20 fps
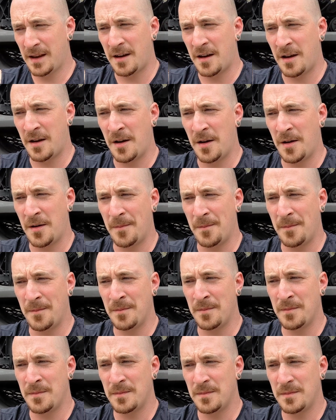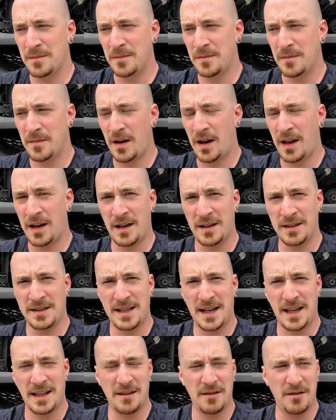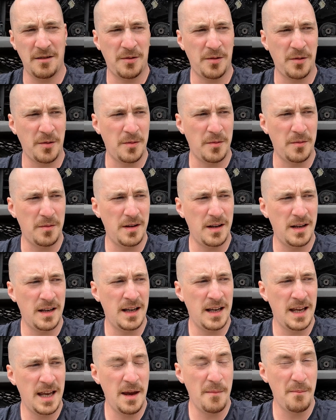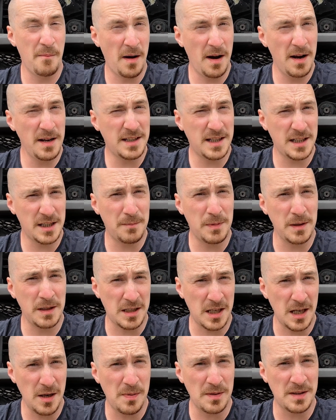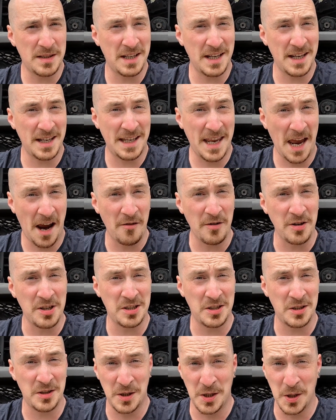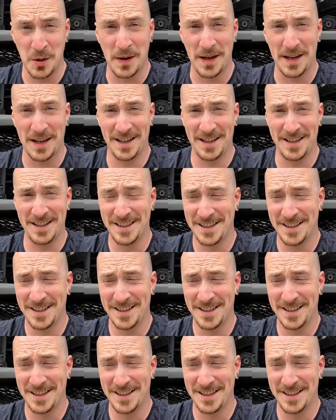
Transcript: And I sat there and thought, it might just be cheaper to get a garage to do it.